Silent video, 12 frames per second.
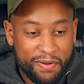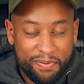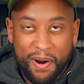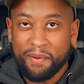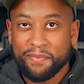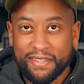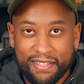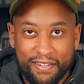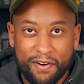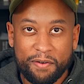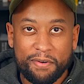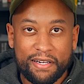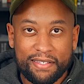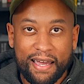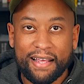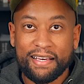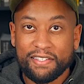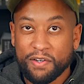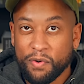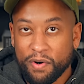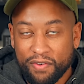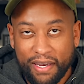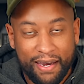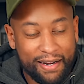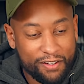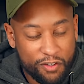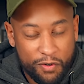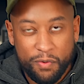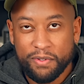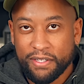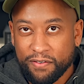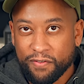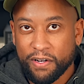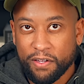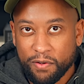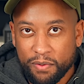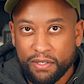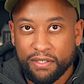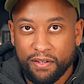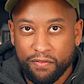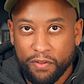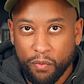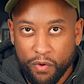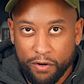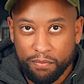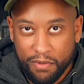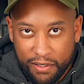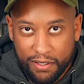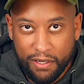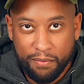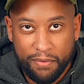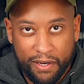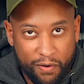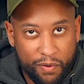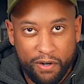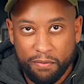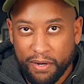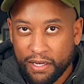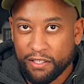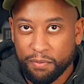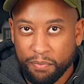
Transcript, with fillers: problem with this argument is that he's equivocating two different uses of the word Muslim in order to make his